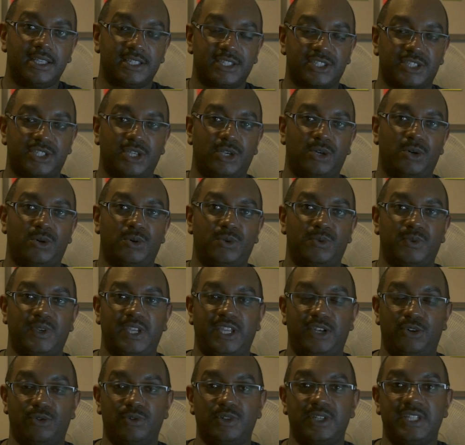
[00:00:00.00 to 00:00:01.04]
So
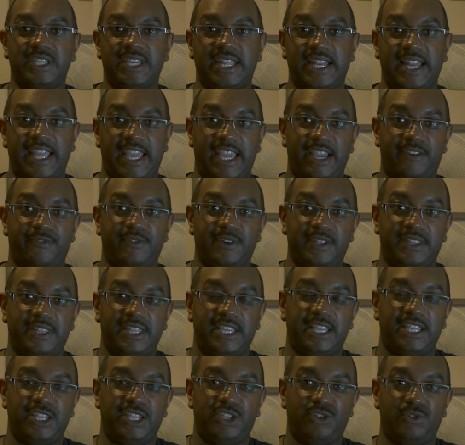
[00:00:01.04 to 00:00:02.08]
in order to get
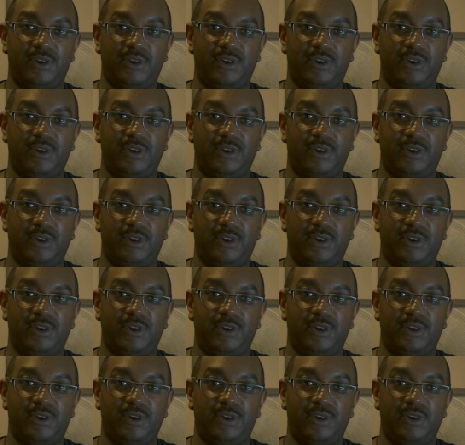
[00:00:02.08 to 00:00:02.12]
everything,